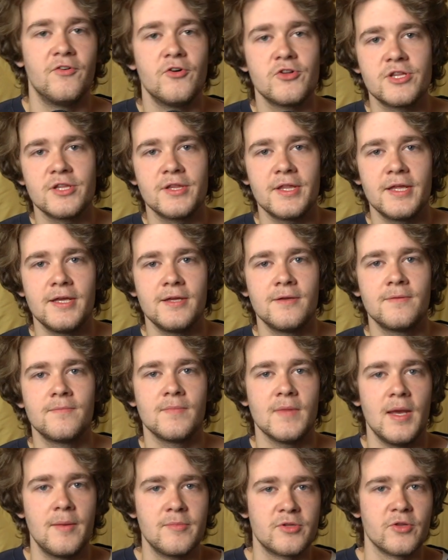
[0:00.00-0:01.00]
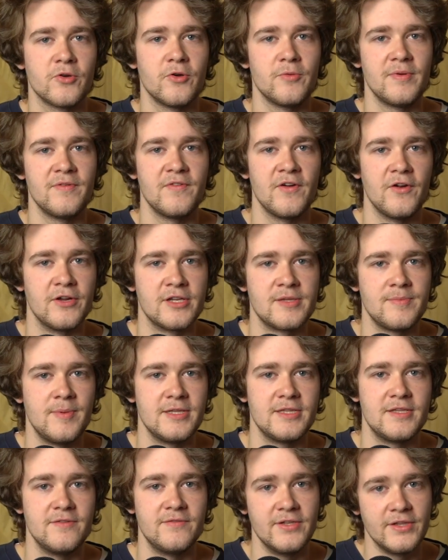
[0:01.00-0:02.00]
But unfortunately, I'm sure it would be very
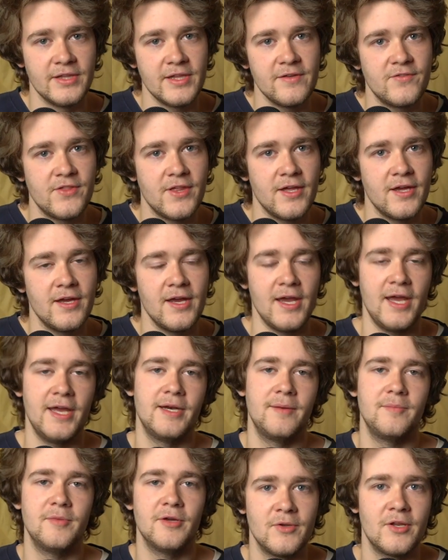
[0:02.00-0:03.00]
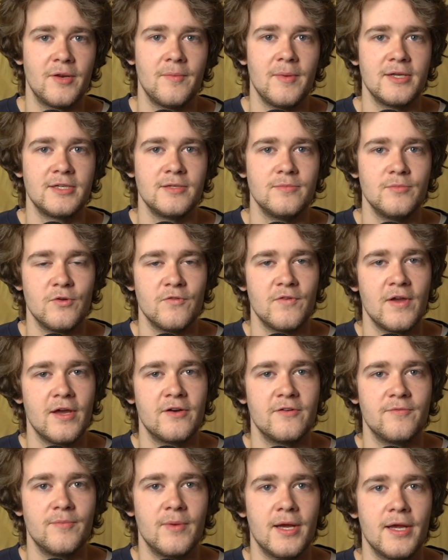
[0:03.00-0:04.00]
expensive to live there. I'm not about to
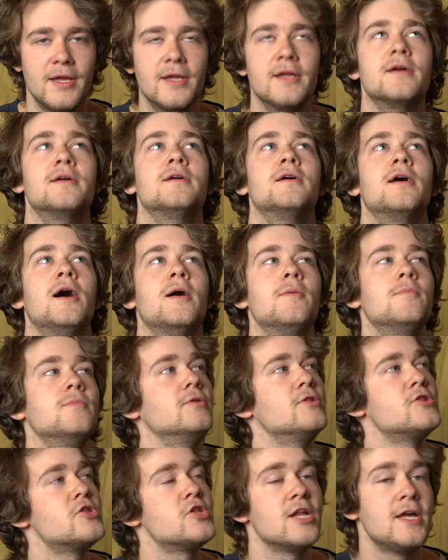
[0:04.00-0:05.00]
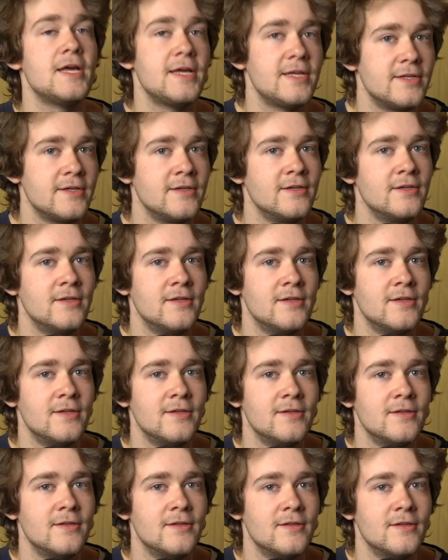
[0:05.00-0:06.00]
move out of my humble shed
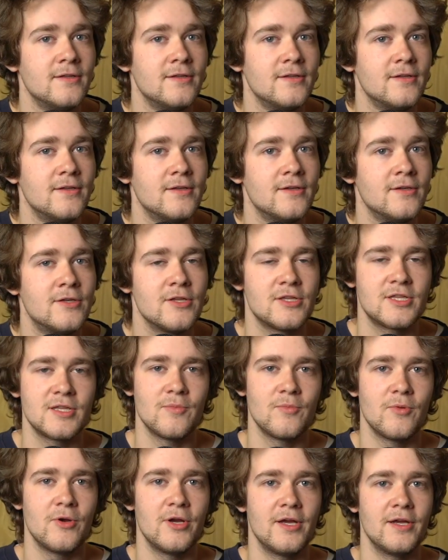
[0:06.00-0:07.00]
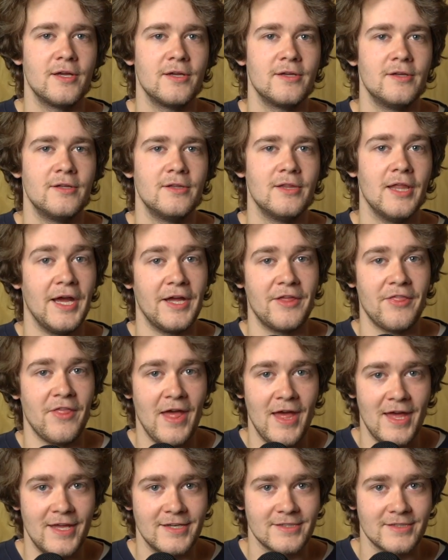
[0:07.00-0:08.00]
to somewhere
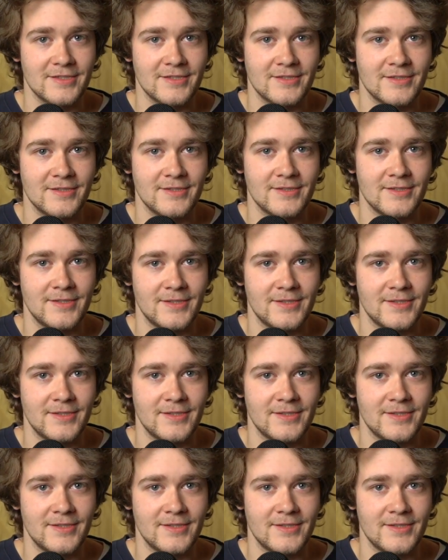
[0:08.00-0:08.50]
like that.